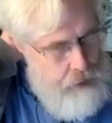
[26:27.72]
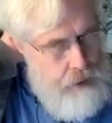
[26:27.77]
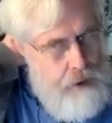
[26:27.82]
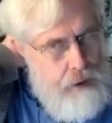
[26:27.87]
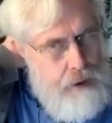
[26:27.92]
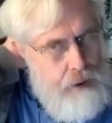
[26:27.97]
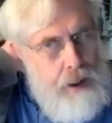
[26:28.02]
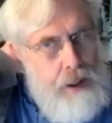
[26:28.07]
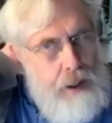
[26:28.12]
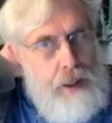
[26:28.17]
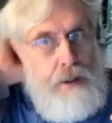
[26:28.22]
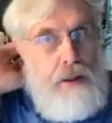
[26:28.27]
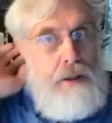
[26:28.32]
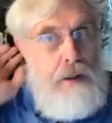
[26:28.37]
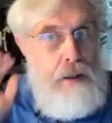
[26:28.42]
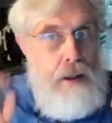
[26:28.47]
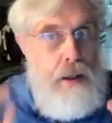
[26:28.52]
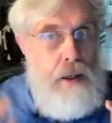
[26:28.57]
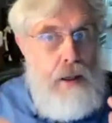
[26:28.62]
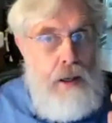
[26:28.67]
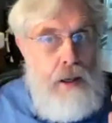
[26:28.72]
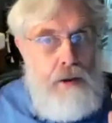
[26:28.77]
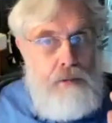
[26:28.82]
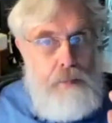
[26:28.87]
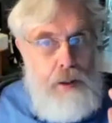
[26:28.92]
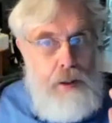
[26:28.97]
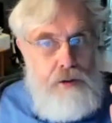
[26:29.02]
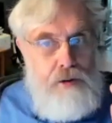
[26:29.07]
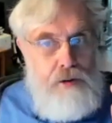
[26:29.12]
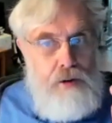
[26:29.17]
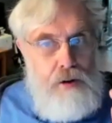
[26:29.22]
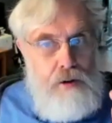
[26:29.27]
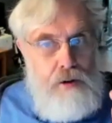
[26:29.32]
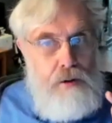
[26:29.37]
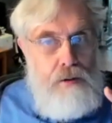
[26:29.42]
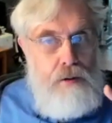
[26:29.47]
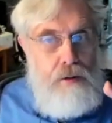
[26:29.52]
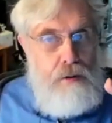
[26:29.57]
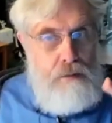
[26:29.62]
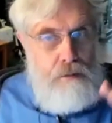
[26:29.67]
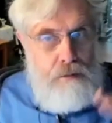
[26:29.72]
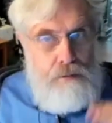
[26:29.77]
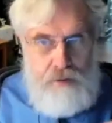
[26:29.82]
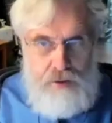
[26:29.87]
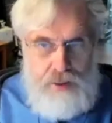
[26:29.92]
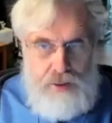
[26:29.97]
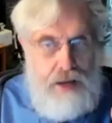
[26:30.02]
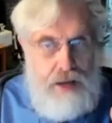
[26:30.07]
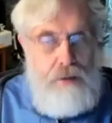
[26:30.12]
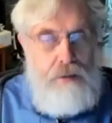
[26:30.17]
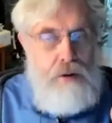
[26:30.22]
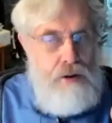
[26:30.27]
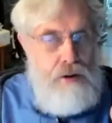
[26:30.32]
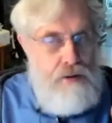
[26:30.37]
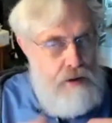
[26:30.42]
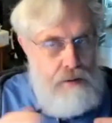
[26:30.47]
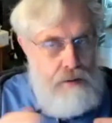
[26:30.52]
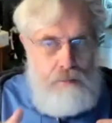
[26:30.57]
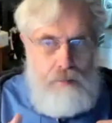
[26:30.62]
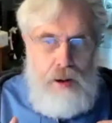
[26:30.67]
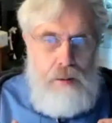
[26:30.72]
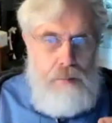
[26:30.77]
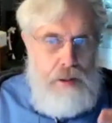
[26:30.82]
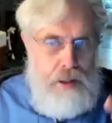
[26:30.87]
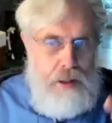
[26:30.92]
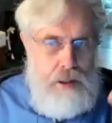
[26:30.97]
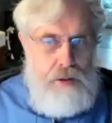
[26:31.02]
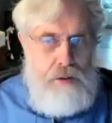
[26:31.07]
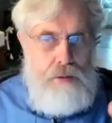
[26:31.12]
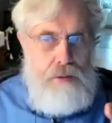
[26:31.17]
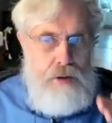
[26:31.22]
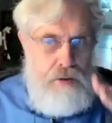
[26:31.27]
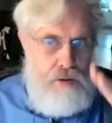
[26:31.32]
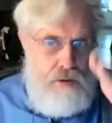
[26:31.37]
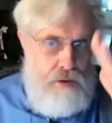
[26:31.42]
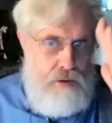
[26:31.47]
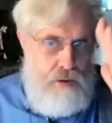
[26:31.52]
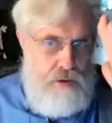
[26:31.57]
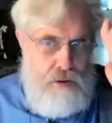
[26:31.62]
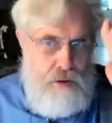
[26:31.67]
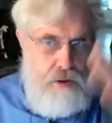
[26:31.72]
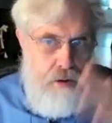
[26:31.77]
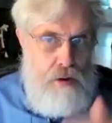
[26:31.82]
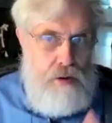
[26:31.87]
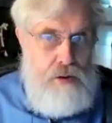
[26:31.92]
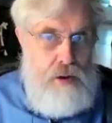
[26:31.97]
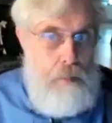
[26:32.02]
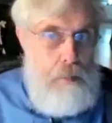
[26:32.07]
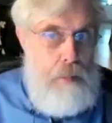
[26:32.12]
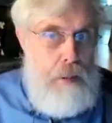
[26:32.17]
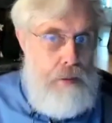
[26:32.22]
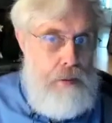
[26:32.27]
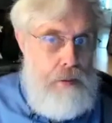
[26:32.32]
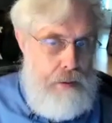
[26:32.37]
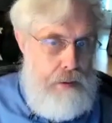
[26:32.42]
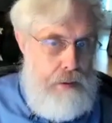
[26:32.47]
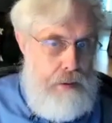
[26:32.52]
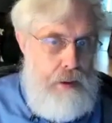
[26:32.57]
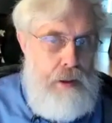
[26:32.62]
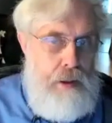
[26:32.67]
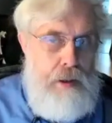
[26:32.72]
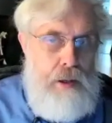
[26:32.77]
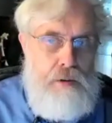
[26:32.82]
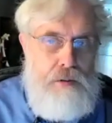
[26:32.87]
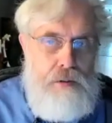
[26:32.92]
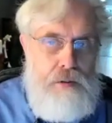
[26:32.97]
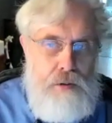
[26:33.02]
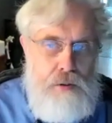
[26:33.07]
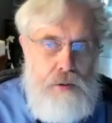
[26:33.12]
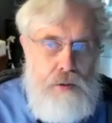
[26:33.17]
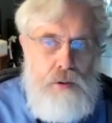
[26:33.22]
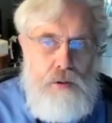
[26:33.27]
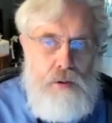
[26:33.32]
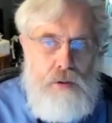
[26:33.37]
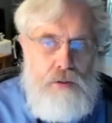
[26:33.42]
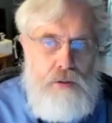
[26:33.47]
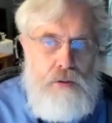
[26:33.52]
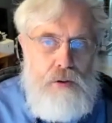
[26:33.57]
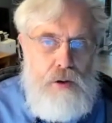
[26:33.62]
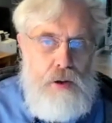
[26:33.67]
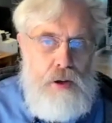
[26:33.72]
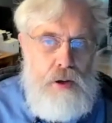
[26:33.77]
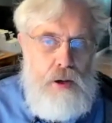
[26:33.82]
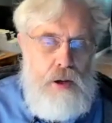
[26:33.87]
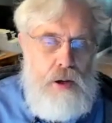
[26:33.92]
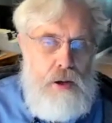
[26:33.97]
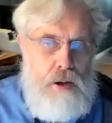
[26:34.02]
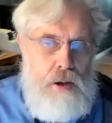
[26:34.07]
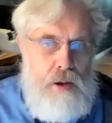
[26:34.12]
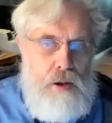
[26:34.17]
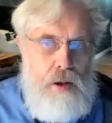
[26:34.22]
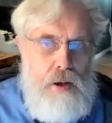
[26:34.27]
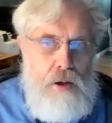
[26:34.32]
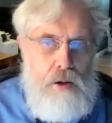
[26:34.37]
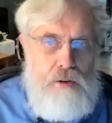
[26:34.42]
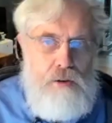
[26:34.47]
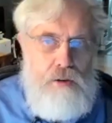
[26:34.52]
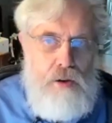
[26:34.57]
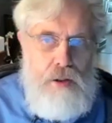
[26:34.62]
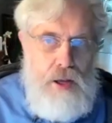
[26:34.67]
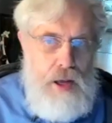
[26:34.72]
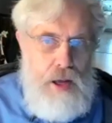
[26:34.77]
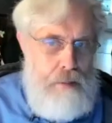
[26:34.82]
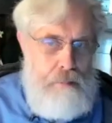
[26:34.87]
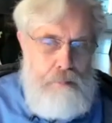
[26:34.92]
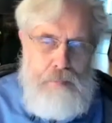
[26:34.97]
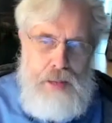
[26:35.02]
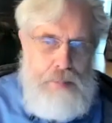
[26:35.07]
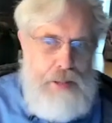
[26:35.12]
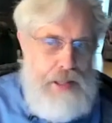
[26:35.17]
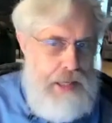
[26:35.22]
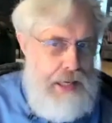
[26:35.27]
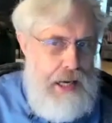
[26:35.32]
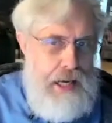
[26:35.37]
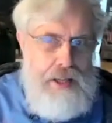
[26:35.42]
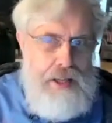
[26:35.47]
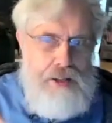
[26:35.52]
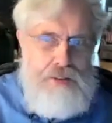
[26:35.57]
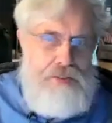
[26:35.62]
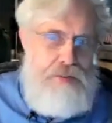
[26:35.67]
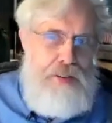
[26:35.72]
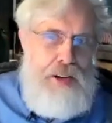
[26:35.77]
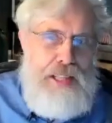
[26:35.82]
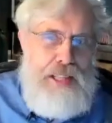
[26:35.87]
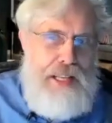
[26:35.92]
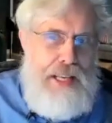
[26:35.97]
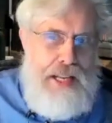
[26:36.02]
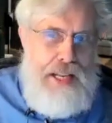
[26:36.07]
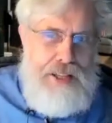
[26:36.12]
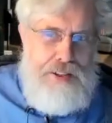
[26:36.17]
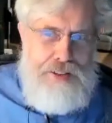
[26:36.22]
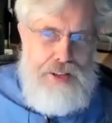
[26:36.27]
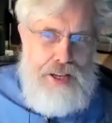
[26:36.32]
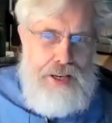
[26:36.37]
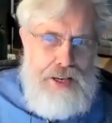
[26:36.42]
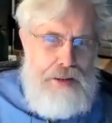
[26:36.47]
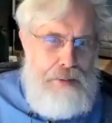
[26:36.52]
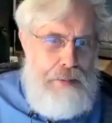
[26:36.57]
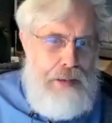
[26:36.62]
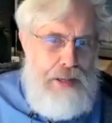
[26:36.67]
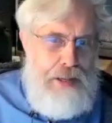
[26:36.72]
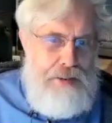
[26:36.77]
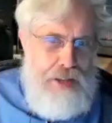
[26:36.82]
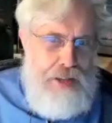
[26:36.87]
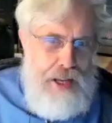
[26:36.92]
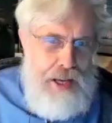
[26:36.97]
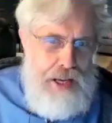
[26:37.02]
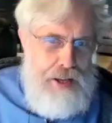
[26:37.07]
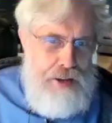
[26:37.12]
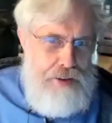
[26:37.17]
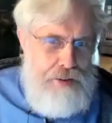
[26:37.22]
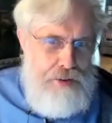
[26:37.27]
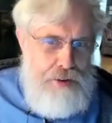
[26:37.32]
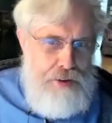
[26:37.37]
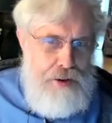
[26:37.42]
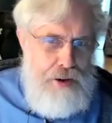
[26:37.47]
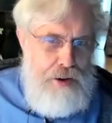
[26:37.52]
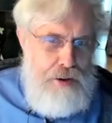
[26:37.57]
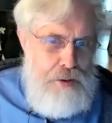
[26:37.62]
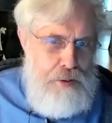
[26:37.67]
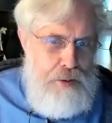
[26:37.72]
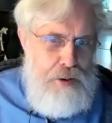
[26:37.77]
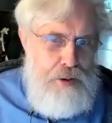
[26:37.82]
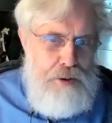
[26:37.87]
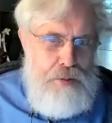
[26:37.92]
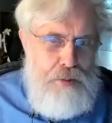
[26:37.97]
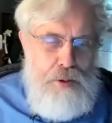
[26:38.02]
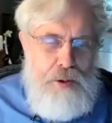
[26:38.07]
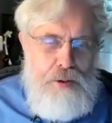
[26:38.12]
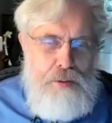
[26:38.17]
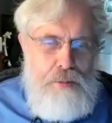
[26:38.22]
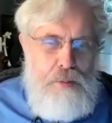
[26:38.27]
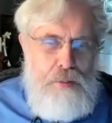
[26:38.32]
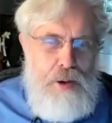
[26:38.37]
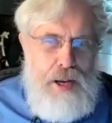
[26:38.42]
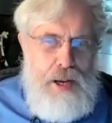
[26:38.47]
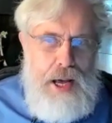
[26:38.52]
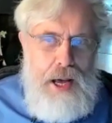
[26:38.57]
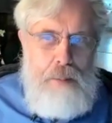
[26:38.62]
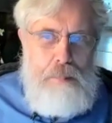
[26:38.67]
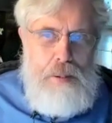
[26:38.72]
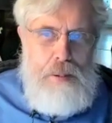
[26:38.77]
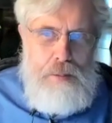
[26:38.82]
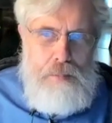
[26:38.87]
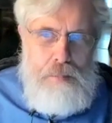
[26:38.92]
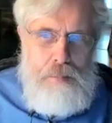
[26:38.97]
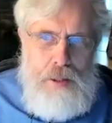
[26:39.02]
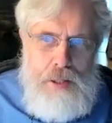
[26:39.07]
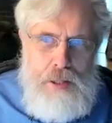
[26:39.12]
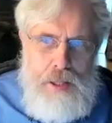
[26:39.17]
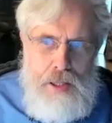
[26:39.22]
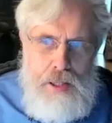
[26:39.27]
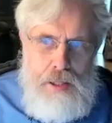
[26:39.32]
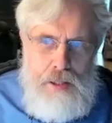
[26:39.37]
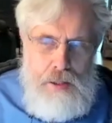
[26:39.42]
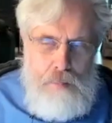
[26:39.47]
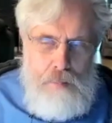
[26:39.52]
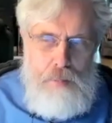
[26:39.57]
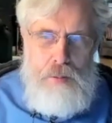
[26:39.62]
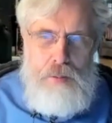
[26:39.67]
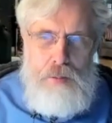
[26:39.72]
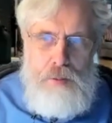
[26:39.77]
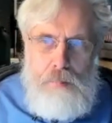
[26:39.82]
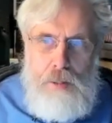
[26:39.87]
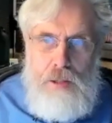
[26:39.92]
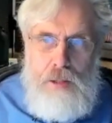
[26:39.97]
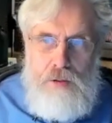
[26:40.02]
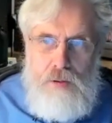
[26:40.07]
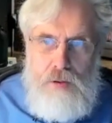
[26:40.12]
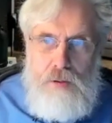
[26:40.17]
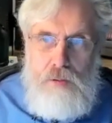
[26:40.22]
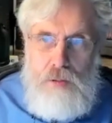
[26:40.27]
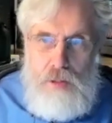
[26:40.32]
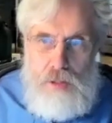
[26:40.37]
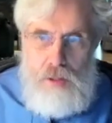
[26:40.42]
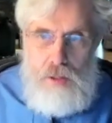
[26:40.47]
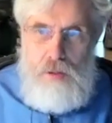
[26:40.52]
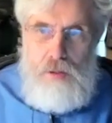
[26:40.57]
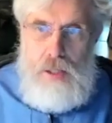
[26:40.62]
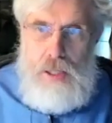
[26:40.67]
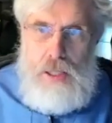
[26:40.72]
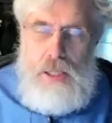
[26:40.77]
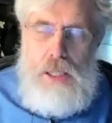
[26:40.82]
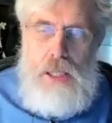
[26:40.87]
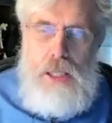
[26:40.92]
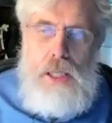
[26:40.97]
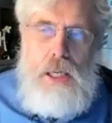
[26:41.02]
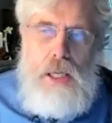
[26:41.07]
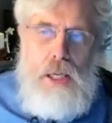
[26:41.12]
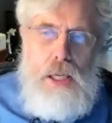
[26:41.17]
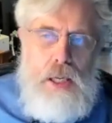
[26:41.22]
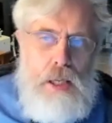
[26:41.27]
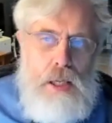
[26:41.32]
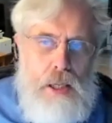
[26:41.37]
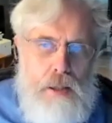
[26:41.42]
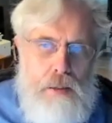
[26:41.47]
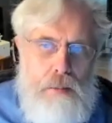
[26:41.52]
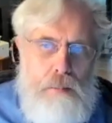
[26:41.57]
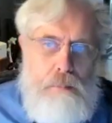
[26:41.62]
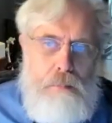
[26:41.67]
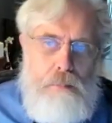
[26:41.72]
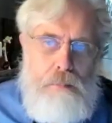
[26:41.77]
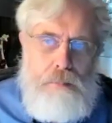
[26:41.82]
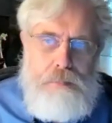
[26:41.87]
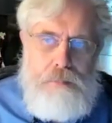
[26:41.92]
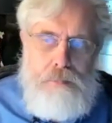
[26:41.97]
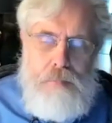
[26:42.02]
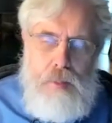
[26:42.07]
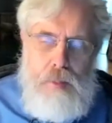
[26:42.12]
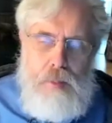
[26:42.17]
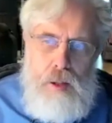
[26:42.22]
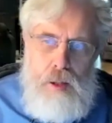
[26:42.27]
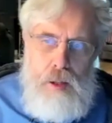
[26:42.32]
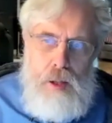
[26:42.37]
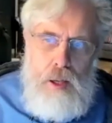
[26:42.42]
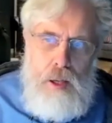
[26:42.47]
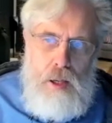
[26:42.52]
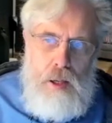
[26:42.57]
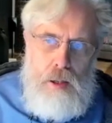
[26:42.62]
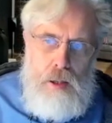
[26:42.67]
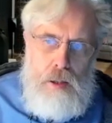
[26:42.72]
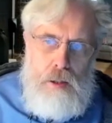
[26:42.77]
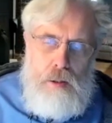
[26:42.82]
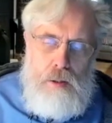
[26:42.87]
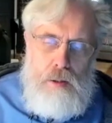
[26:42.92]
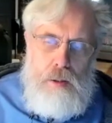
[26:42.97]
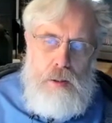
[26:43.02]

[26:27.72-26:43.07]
uh, and then the NIH budget, for that reason and probably other reasons, doubled in the next few years. Uh, so that, maybe they got finally got excited about science, or uh, who knows what, what happened, but they doubled the budget, literally. Um, uh,